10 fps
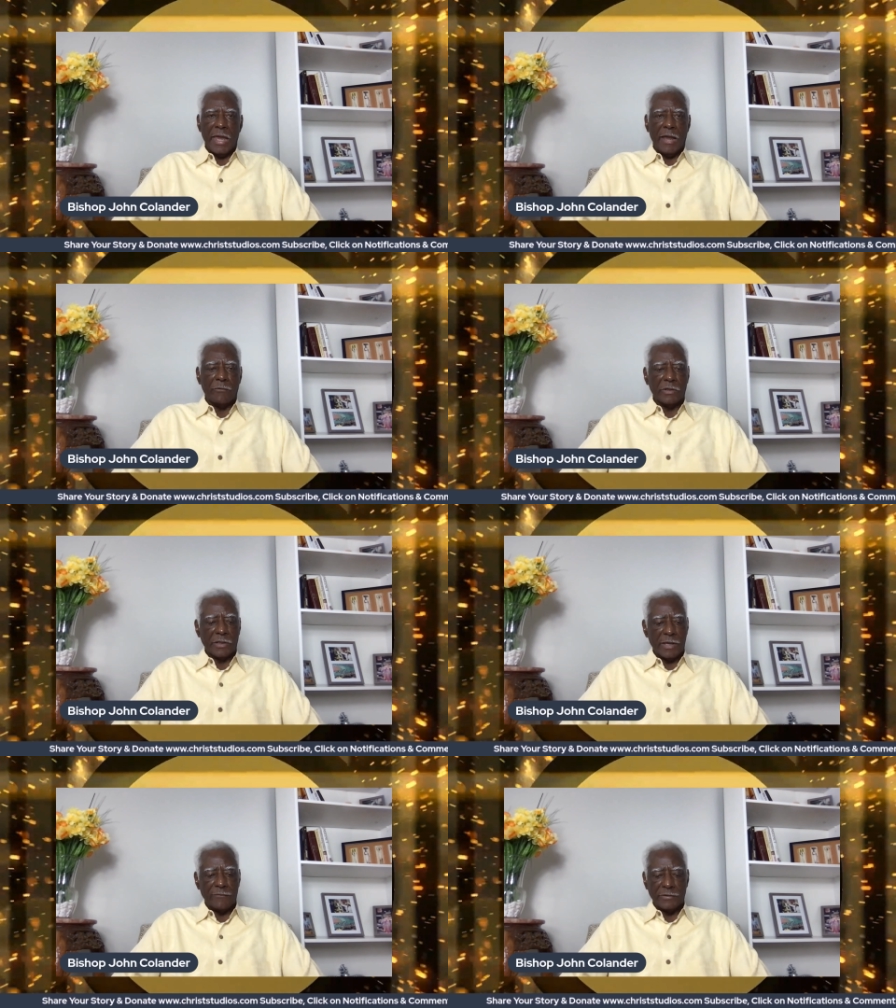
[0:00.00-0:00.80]
And we're going
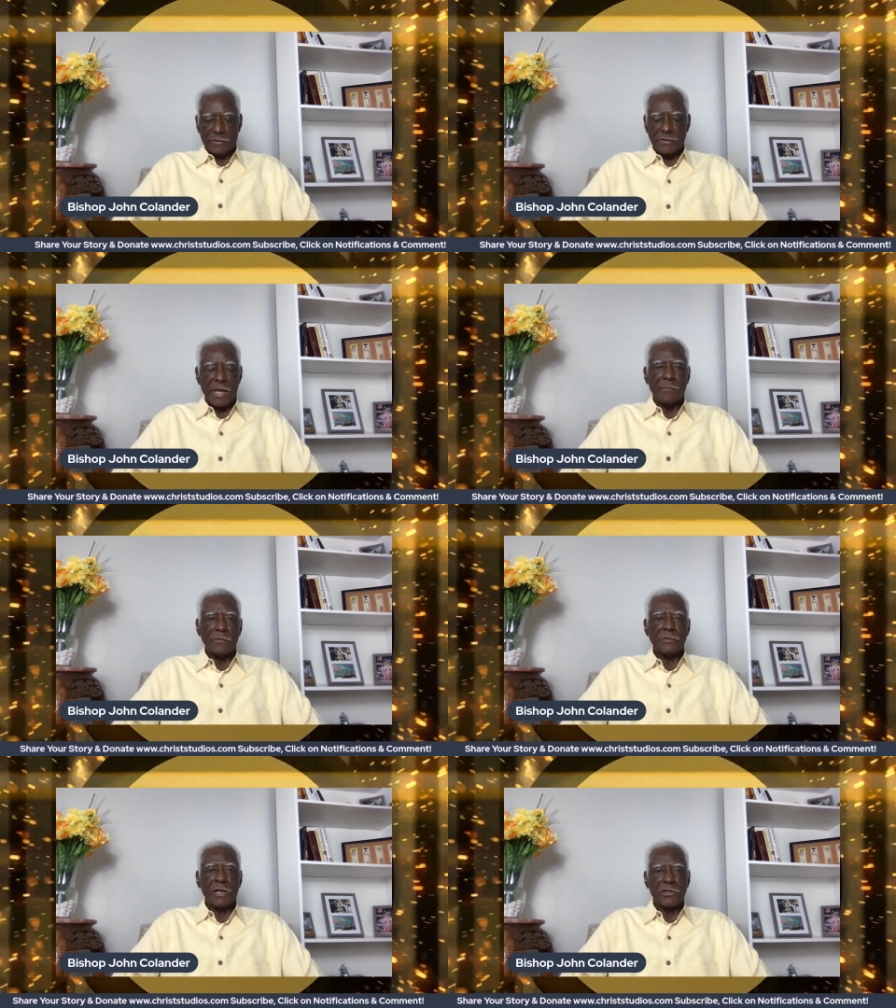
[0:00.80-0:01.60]
to have at this time
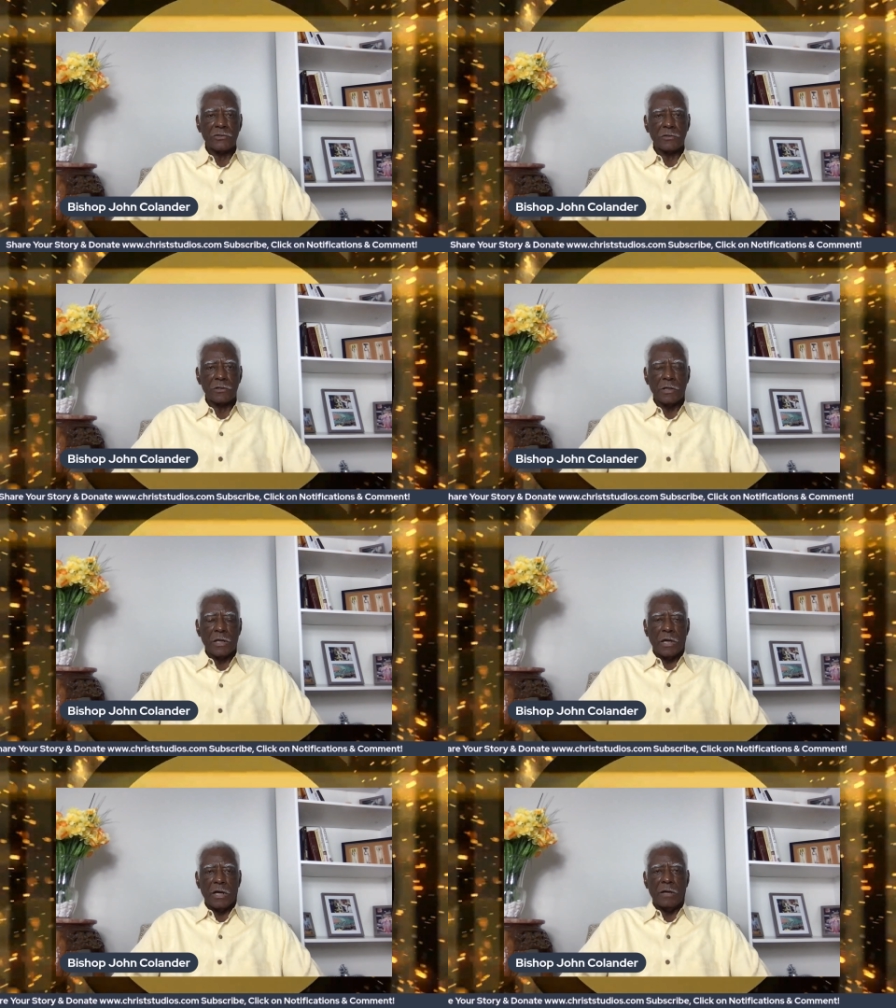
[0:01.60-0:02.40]
Latasha,
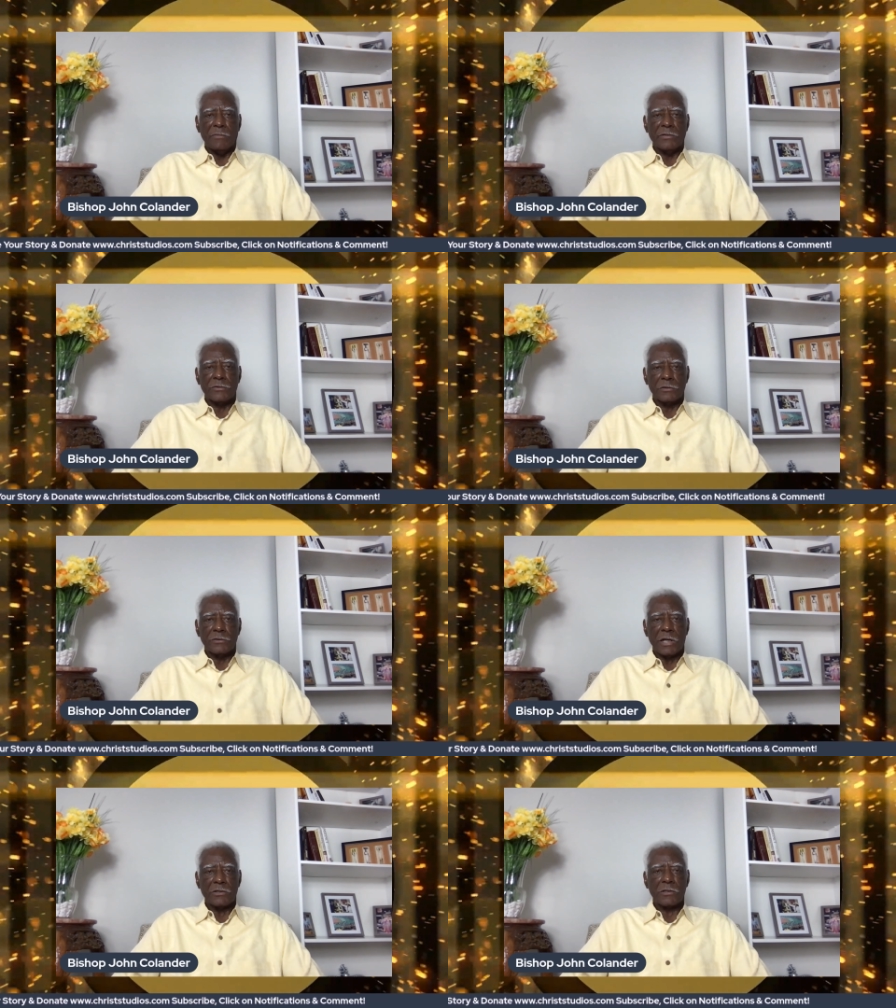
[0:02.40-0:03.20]
uh, Minister
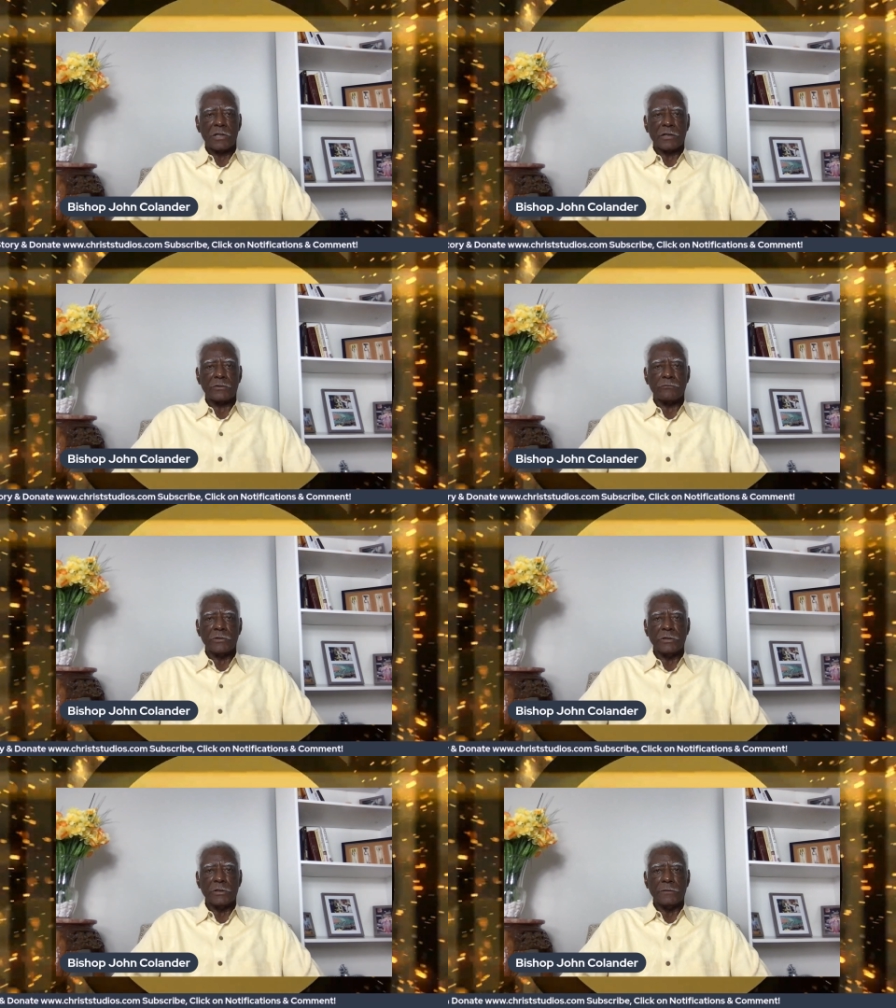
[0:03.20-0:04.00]
Latasha Clark to
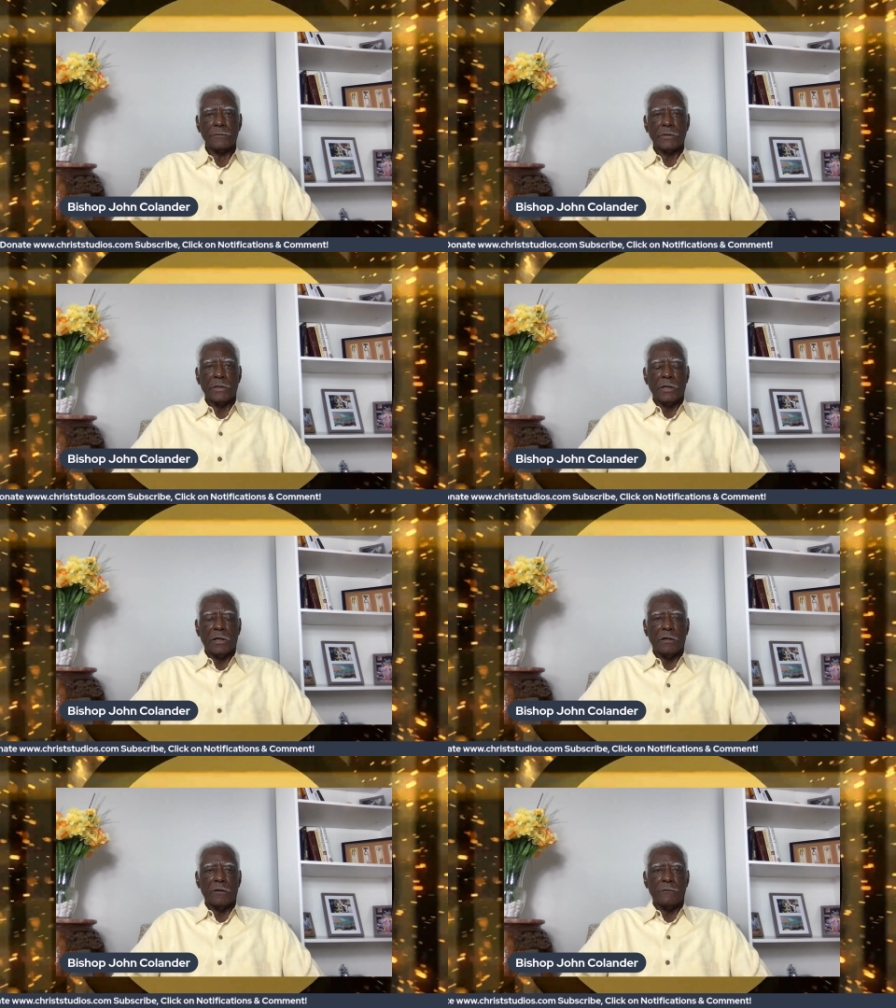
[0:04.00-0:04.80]
read
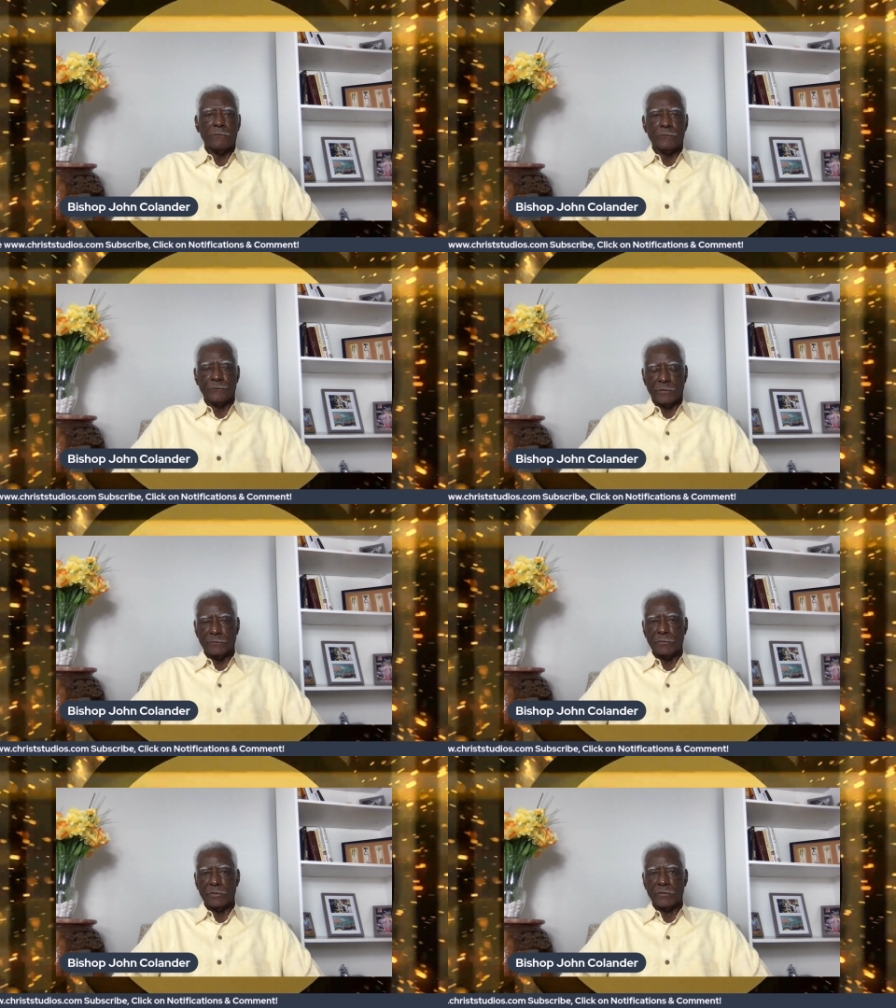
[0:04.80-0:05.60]
um, from
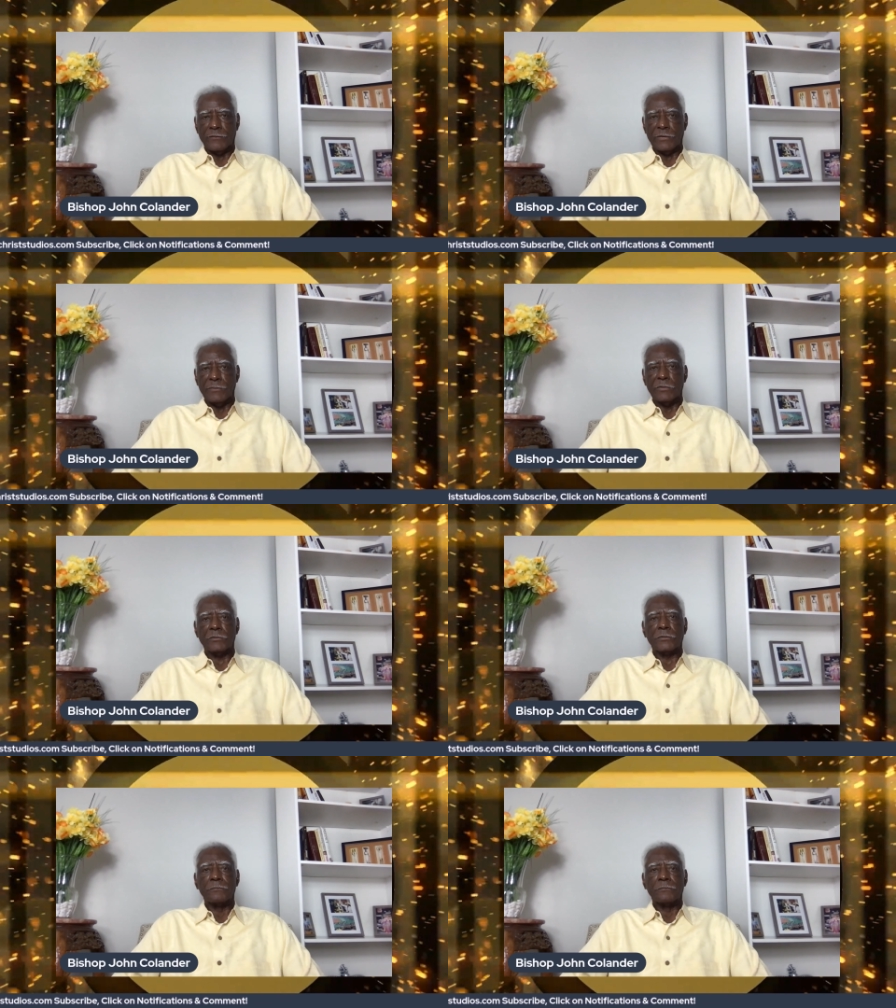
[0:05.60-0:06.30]
the book of Hebrews.